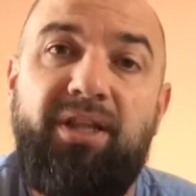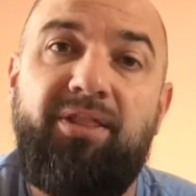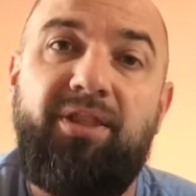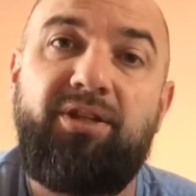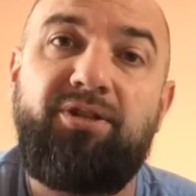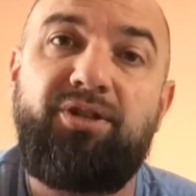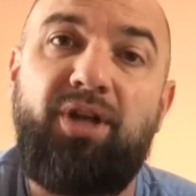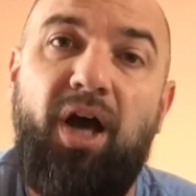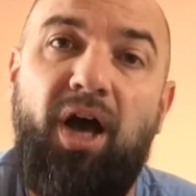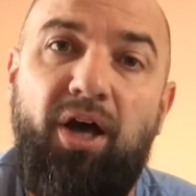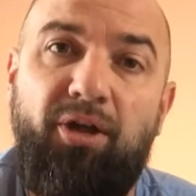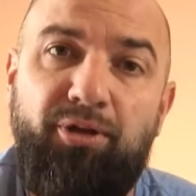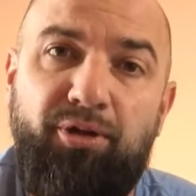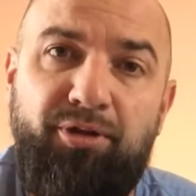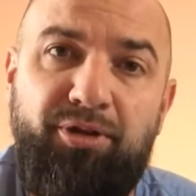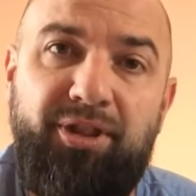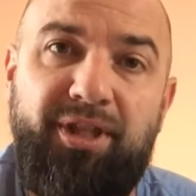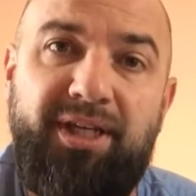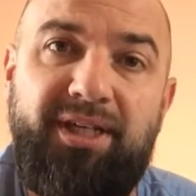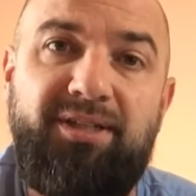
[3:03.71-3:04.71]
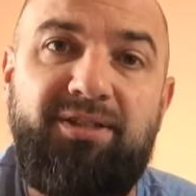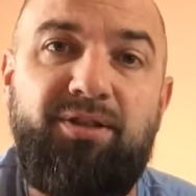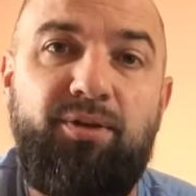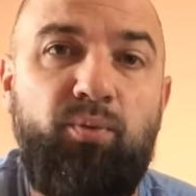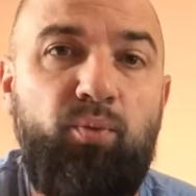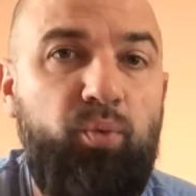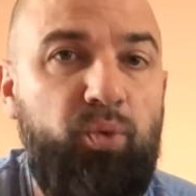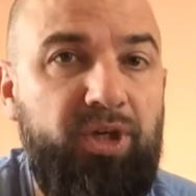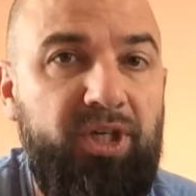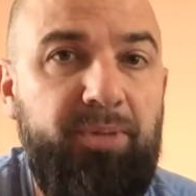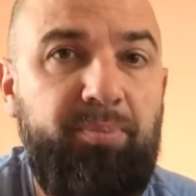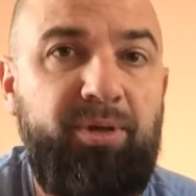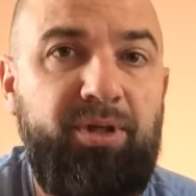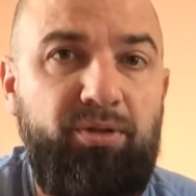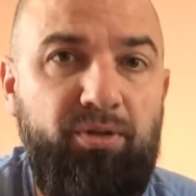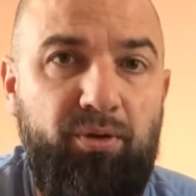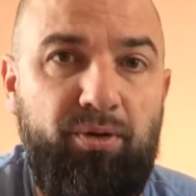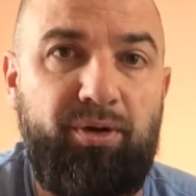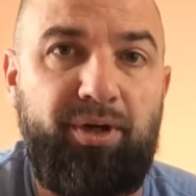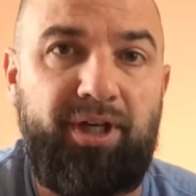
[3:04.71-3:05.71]
there's other things that we've
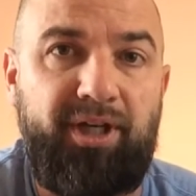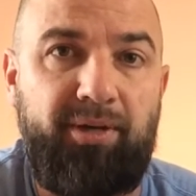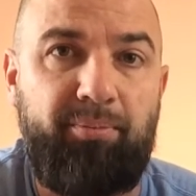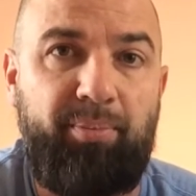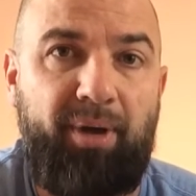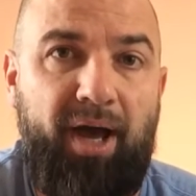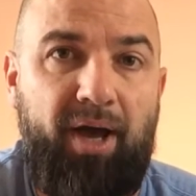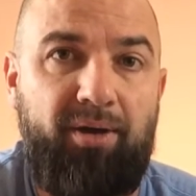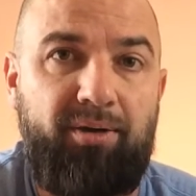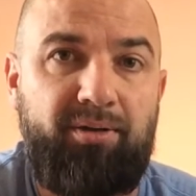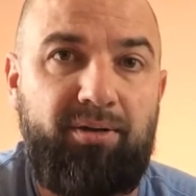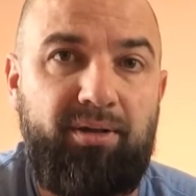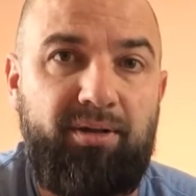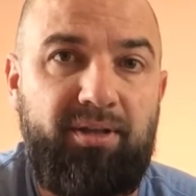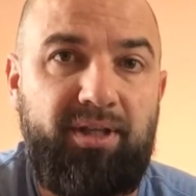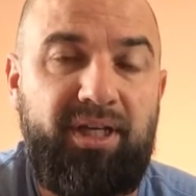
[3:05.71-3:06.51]
been learning about